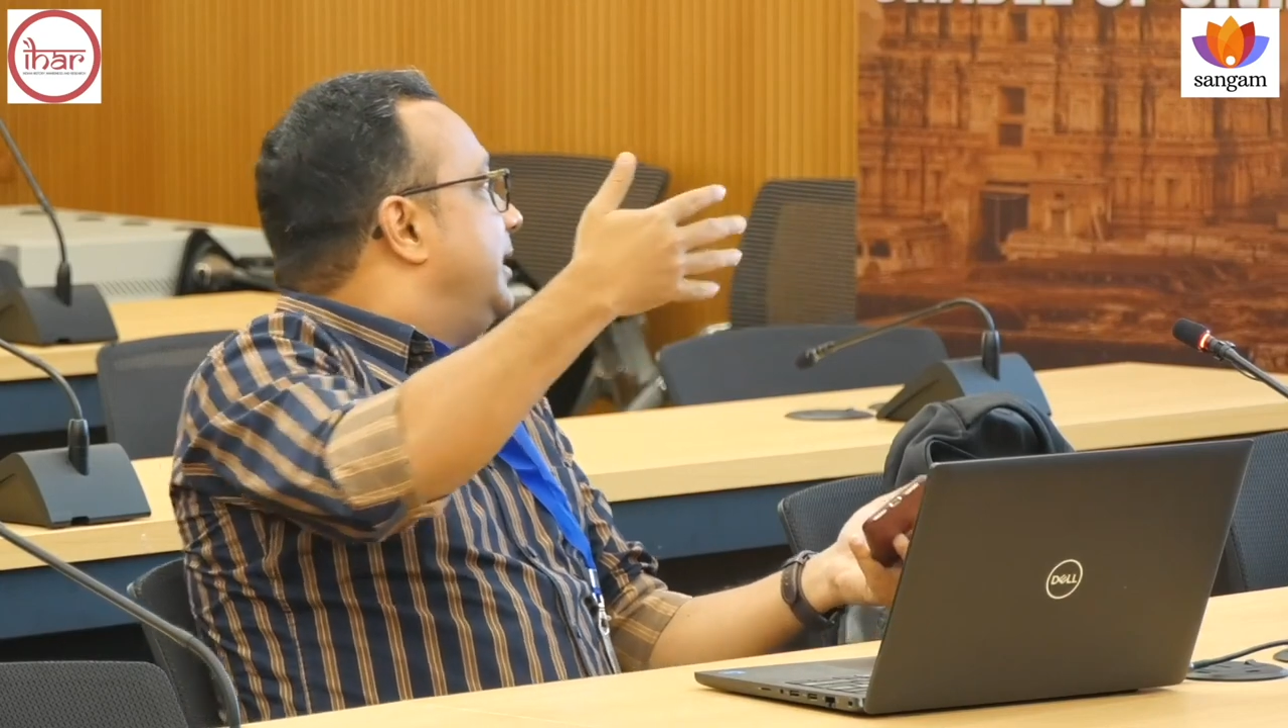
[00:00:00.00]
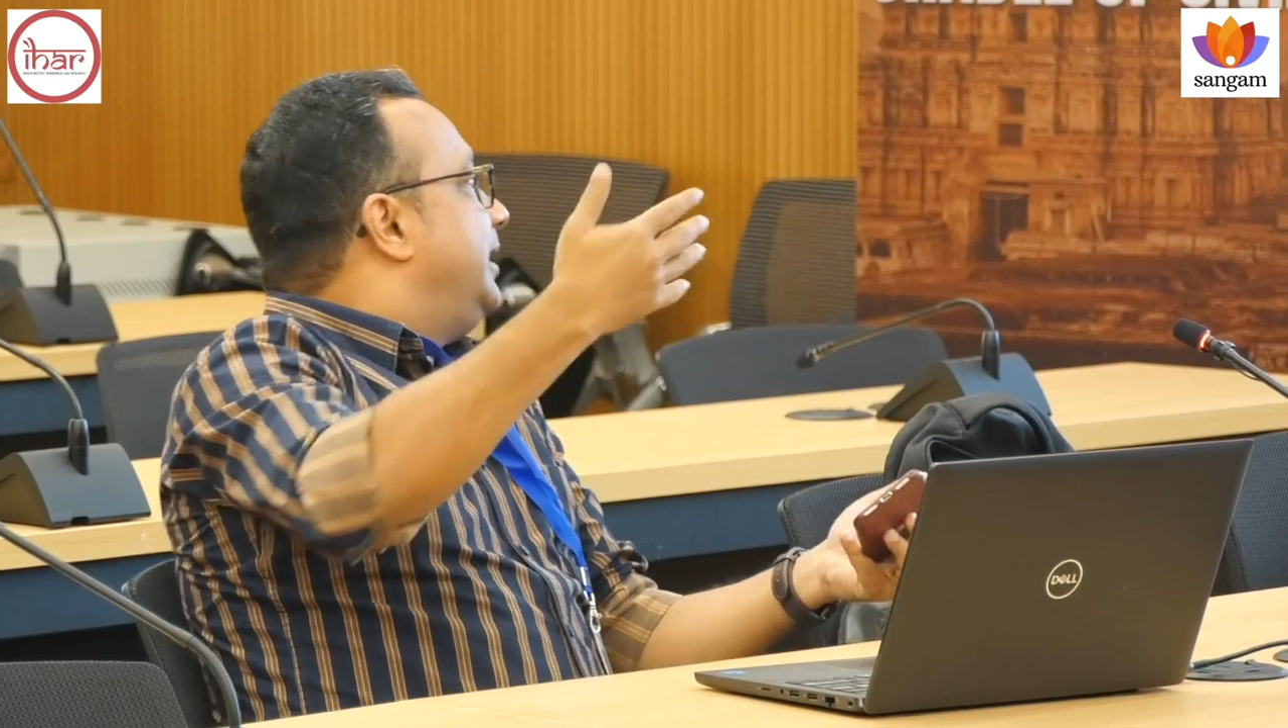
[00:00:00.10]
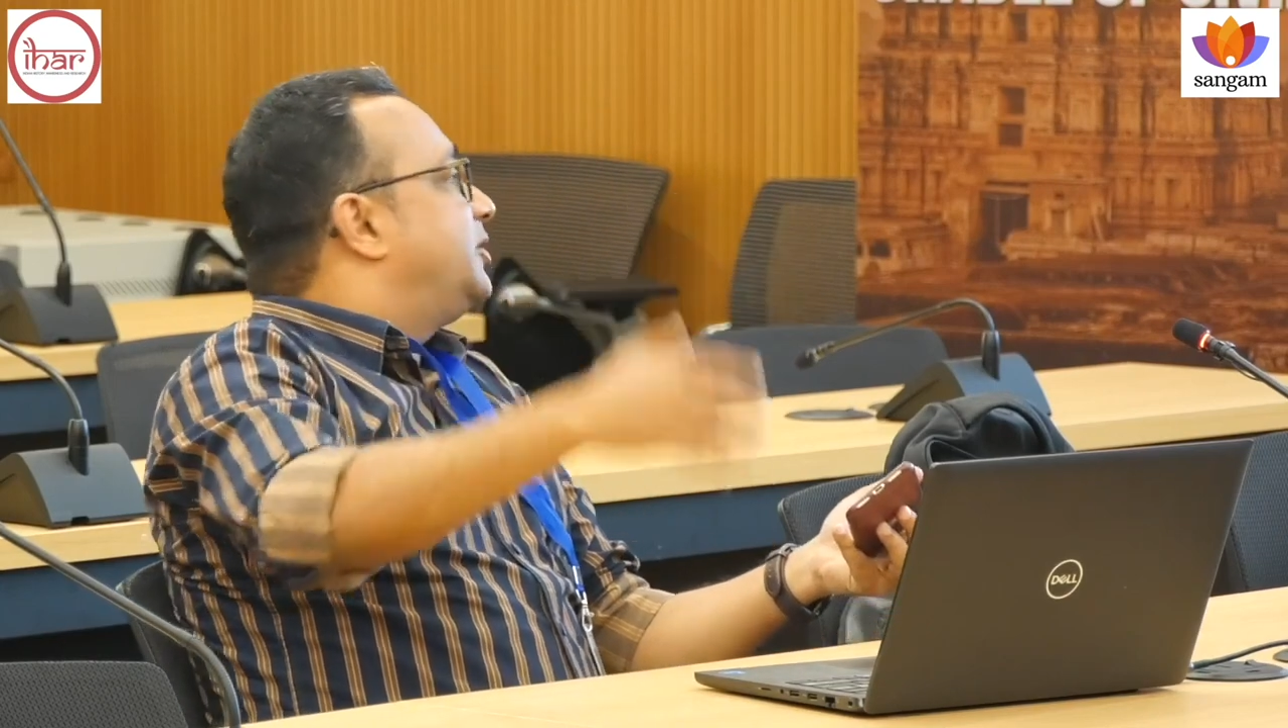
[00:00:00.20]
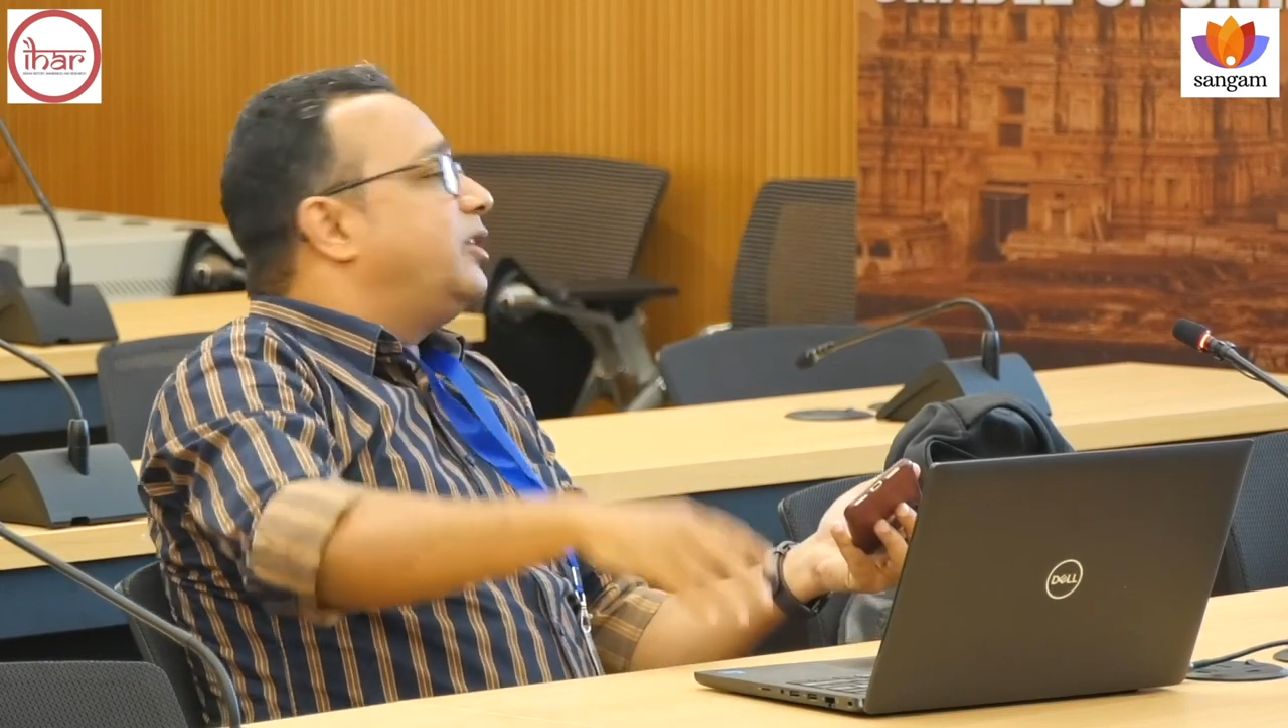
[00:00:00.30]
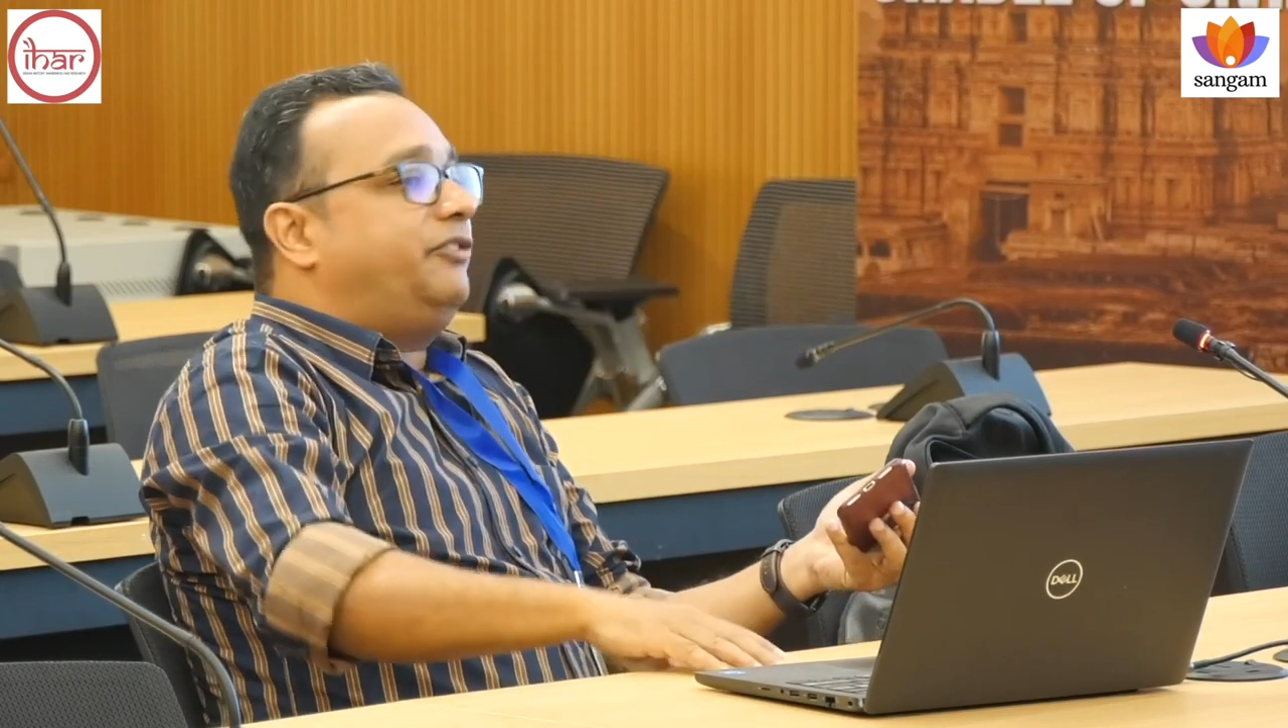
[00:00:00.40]

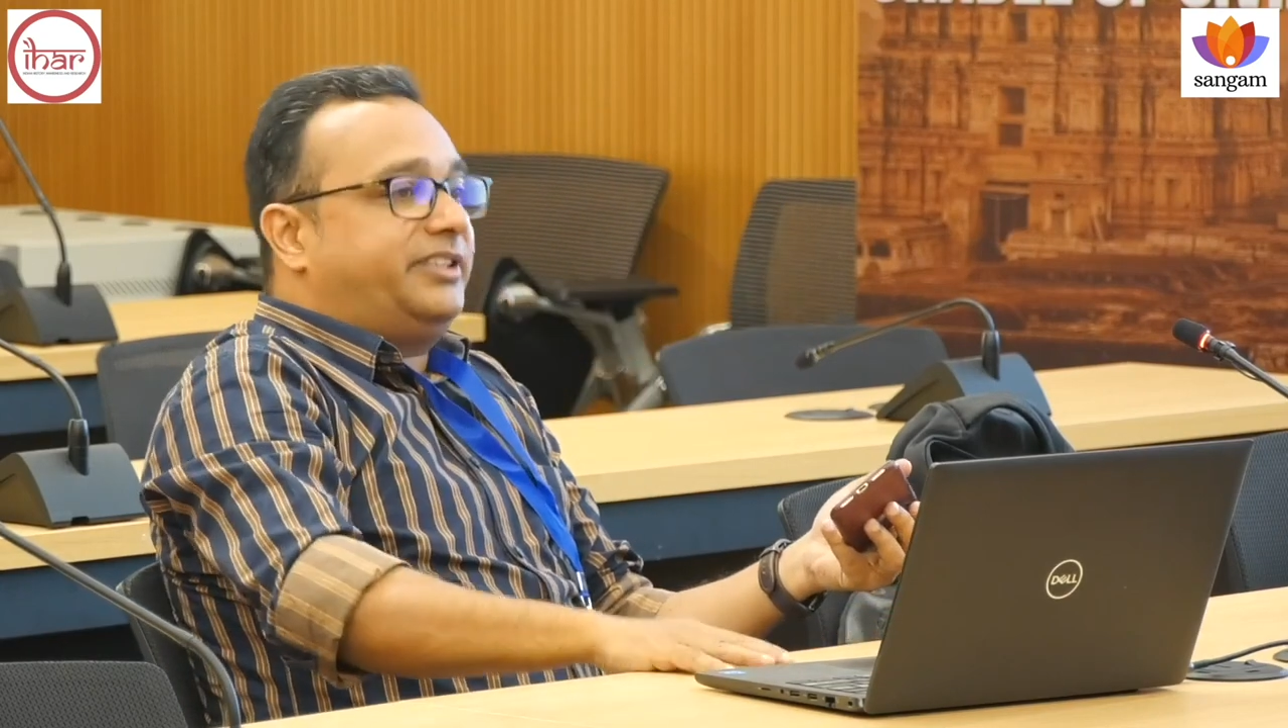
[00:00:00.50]
it's called